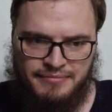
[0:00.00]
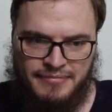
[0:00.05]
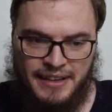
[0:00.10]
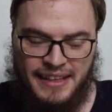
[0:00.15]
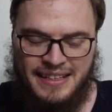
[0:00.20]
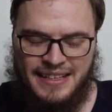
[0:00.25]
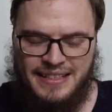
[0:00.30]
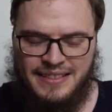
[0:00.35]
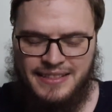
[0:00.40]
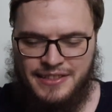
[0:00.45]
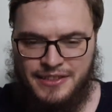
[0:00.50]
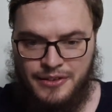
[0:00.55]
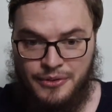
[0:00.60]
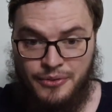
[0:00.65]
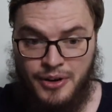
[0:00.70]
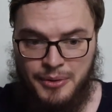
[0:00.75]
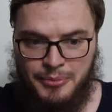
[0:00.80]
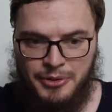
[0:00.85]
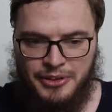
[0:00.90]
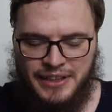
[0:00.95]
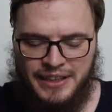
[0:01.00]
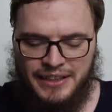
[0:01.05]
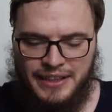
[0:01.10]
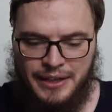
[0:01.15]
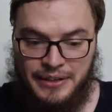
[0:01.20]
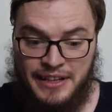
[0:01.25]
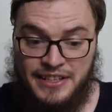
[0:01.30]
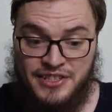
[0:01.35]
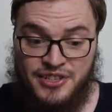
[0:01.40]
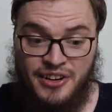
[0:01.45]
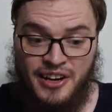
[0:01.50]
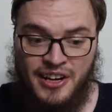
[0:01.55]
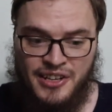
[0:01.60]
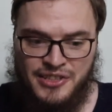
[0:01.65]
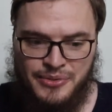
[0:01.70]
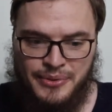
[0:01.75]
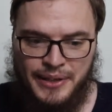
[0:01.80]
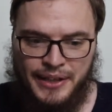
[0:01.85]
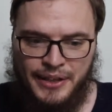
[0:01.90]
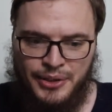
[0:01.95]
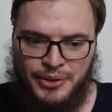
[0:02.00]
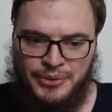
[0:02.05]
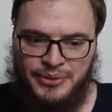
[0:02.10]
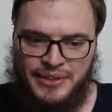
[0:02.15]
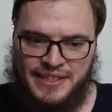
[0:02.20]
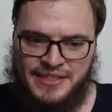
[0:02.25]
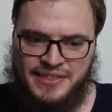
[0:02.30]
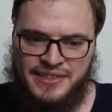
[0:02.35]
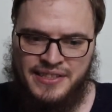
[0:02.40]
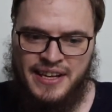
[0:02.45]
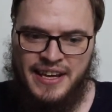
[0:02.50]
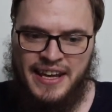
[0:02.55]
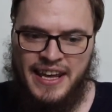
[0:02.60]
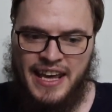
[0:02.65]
and this is the normal thing, then they should also include this